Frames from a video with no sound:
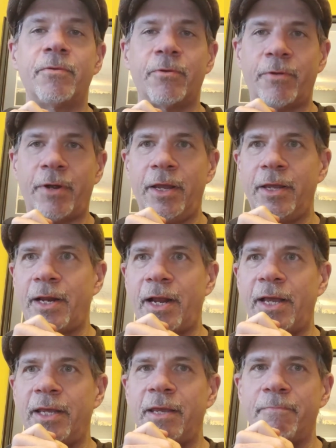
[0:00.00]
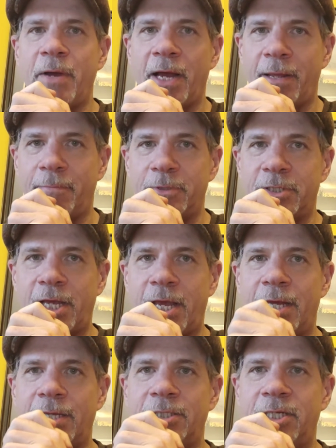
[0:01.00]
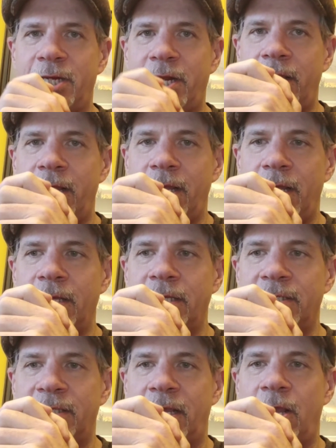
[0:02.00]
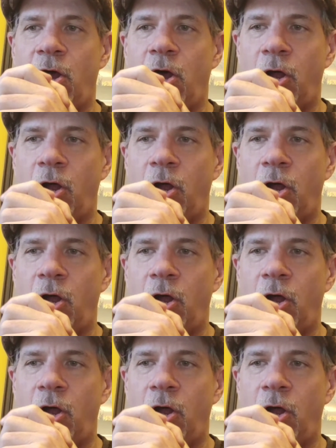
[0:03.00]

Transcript: Craig at Hiking Pipes, and today is the